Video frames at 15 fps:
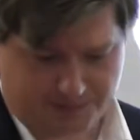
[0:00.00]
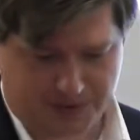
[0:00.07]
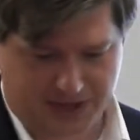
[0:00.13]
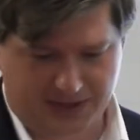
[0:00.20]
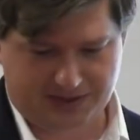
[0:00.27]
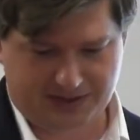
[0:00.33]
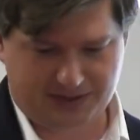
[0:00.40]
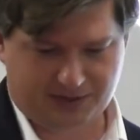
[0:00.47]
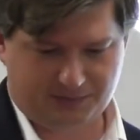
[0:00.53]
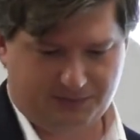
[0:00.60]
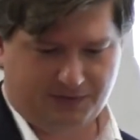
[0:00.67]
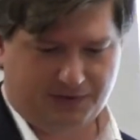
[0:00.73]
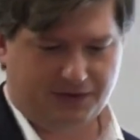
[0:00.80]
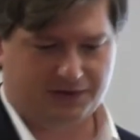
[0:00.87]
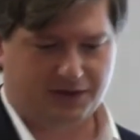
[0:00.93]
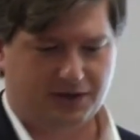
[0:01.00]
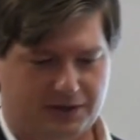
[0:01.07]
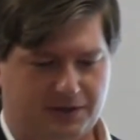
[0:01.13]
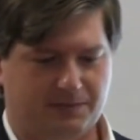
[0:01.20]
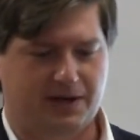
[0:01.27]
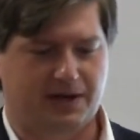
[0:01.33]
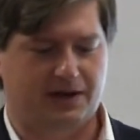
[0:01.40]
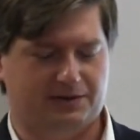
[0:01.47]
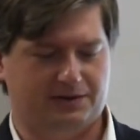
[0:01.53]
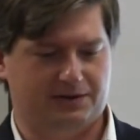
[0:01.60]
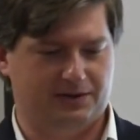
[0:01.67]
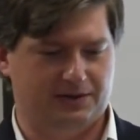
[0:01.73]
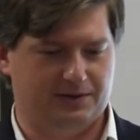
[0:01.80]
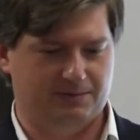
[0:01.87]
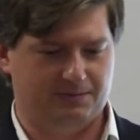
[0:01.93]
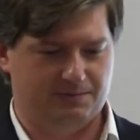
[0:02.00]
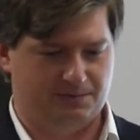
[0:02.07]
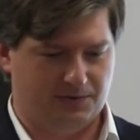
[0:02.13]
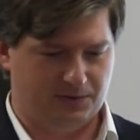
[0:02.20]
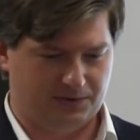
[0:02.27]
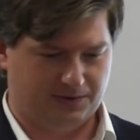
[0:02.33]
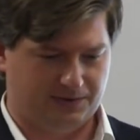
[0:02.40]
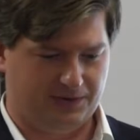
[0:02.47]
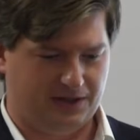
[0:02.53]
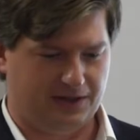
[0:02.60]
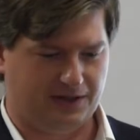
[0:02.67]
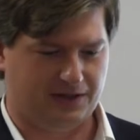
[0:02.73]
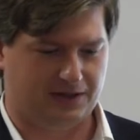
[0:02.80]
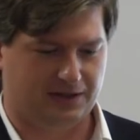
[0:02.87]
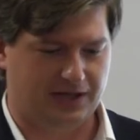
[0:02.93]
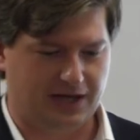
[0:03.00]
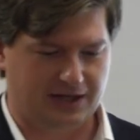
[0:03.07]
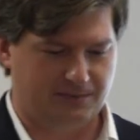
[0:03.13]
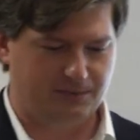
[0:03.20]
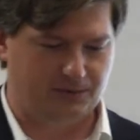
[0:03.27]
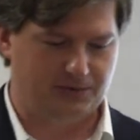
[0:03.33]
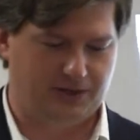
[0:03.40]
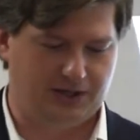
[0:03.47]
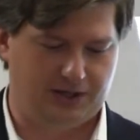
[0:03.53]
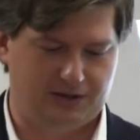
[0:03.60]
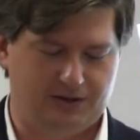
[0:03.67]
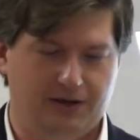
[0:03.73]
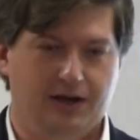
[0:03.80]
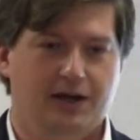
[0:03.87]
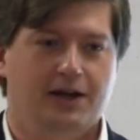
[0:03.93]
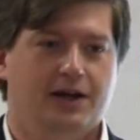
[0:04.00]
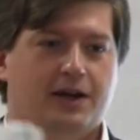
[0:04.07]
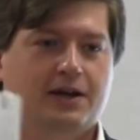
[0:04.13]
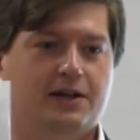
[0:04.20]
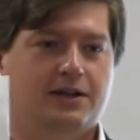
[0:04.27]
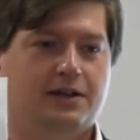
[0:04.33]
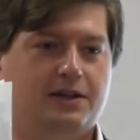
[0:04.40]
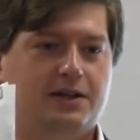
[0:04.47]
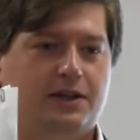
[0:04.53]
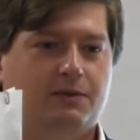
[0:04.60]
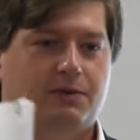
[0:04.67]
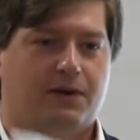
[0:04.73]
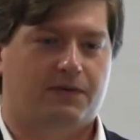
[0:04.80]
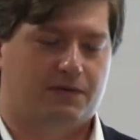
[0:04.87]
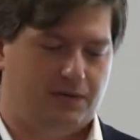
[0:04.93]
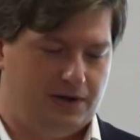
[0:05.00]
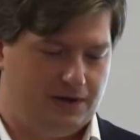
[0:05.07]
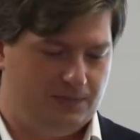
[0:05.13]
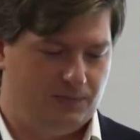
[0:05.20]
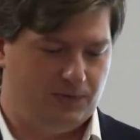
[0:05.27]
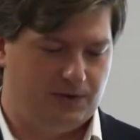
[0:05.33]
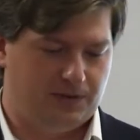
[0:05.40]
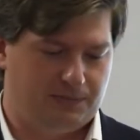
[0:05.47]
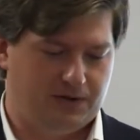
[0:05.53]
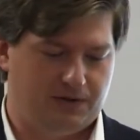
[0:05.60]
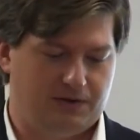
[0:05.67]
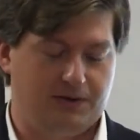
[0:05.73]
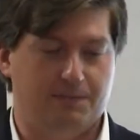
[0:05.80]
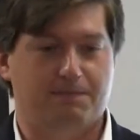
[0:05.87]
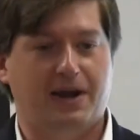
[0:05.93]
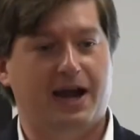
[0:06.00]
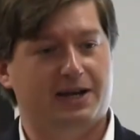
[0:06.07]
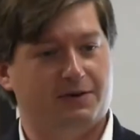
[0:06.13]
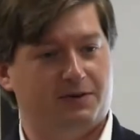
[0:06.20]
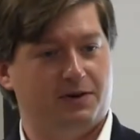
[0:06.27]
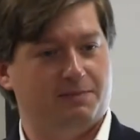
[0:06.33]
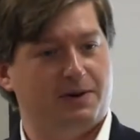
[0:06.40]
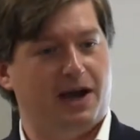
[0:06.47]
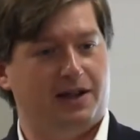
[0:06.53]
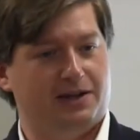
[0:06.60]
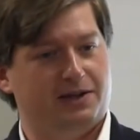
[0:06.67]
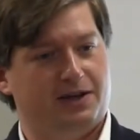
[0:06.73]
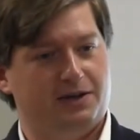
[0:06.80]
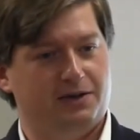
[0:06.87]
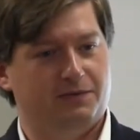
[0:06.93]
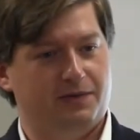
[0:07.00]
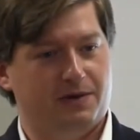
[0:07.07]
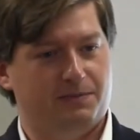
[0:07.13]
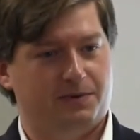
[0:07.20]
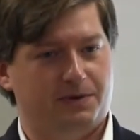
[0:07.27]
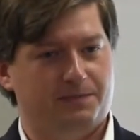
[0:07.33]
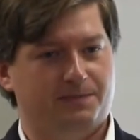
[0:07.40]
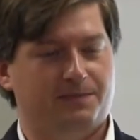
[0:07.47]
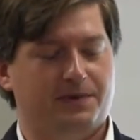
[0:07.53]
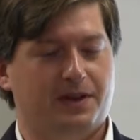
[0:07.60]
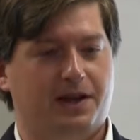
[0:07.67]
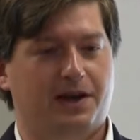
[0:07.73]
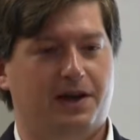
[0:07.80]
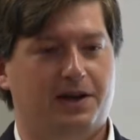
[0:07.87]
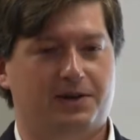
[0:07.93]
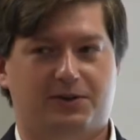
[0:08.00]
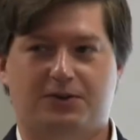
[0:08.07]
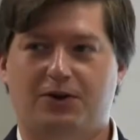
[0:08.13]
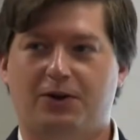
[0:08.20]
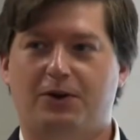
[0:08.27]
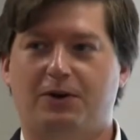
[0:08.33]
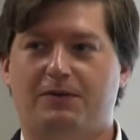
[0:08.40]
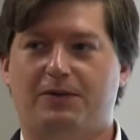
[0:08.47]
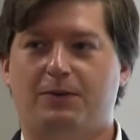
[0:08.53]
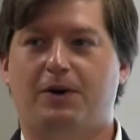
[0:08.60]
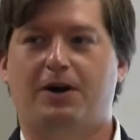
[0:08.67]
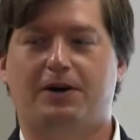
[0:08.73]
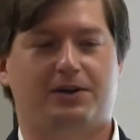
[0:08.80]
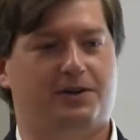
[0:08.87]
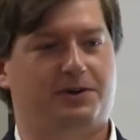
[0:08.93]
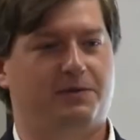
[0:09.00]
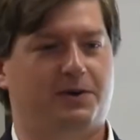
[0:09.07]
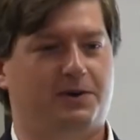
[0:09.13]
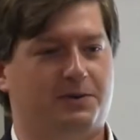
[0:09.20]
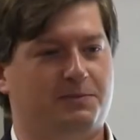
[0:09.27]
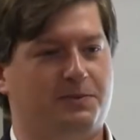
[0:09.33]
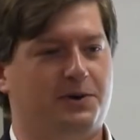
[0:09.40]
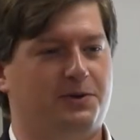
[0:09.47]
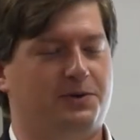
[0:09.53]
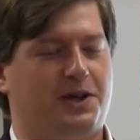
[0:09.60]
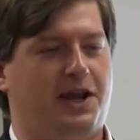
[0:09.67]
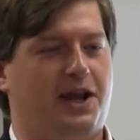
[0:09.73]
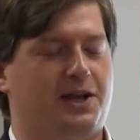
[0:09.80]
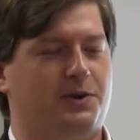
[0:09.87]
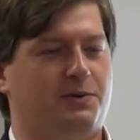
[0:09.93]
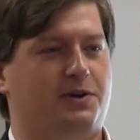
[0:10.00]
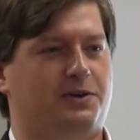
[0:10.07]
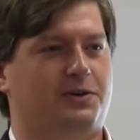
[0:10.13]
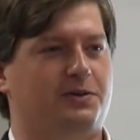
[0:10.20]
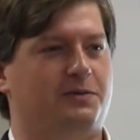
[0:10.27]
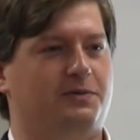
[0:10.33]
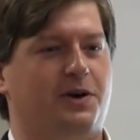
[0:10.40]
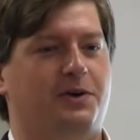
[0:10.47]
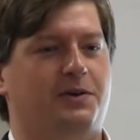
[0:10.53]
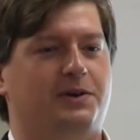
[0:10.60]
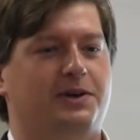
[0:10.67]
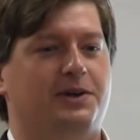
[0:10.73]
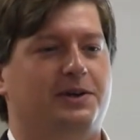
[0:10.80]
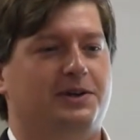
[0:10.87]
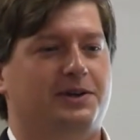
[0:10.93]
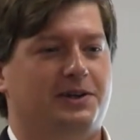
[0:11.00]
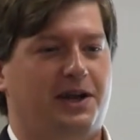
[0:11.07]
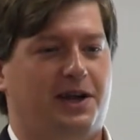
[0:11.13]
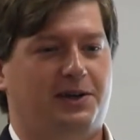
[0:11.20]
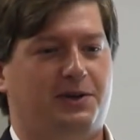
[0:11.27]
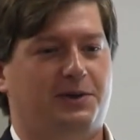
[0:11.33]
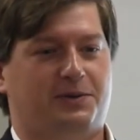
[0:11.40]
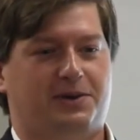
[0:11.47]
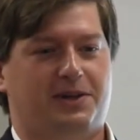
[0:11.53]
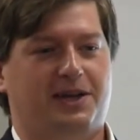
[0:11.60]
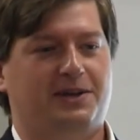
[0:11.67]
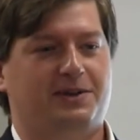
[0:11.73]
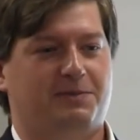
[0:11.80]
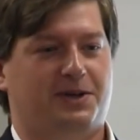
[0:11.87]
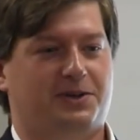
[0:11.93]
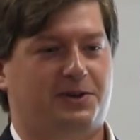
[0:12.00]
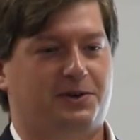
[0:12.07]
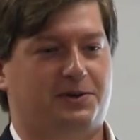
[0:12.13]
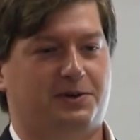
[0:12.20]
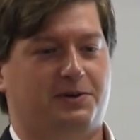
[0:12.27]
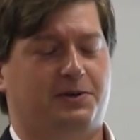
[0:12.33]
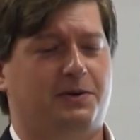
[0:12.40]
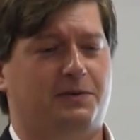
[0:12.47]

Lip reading: right, basics, we already talked about most of this. The last bullet here, the referendum will appear on the back of your ballot in November. So if you walk into the voting booth and you want to vote and you don't see it, make sure you turn it